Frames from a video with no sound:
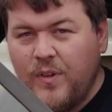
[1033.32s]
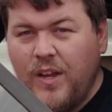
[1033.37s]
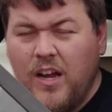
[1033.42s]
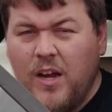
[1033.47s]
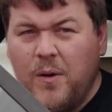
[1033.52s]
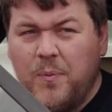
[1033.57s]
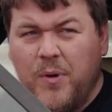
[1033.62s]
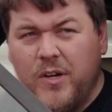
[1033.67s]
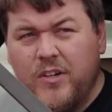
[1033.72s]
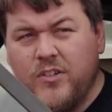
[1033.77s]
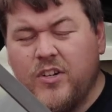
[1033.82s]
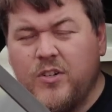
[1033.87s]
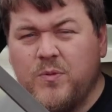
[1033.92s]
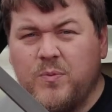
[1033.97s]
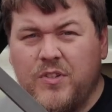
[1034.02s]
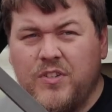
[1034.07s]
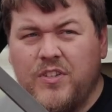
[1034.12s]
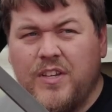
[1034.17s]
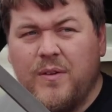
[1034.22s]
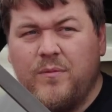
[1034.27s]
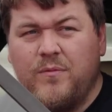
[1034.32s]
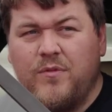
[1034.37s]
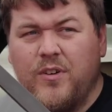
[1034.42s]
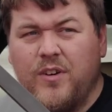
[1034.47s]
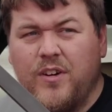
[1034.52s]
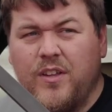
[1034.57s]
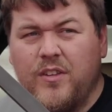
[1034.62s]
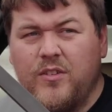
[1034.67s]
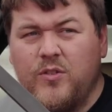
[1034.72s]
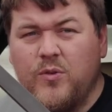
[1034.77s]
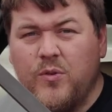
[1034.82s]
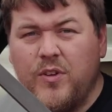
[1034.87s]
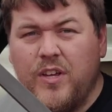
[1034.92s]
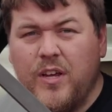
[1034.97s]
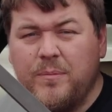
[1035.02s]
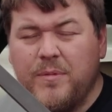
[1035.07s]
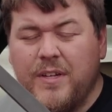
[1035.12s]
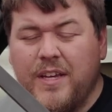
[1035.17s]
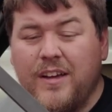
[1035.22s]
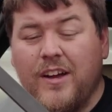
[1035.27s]
I apologise once again for another talkie
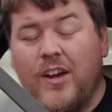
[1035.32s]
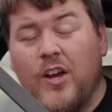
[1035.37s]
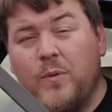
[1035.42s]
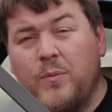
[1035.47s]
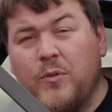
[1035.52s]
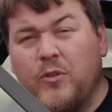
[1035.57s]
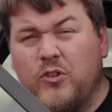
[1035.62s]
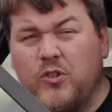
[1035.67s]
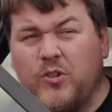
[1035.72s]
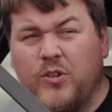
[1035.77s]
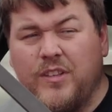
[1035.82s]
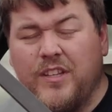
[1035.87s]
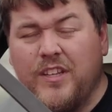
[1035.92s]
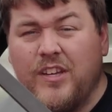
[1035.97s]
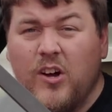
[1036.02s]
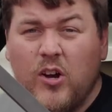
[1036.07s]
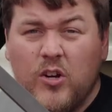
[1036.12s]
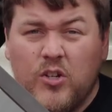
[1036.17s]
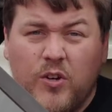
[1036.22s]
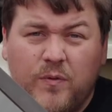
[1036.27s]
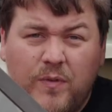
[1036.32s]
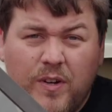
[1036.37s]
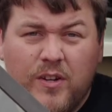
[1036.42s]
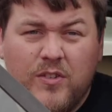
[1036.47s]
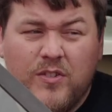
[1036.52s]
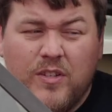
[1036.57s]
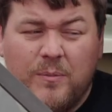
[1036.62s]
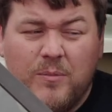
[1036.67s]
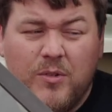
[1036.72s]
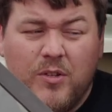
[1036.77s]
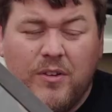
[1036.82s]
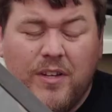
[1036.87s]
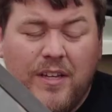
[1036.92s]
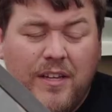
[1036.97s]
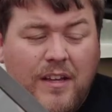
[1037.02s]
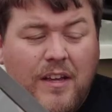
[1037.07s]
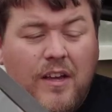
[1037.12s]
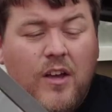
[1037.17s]
update. I hope you're enjoying the car show videos that I'm doing.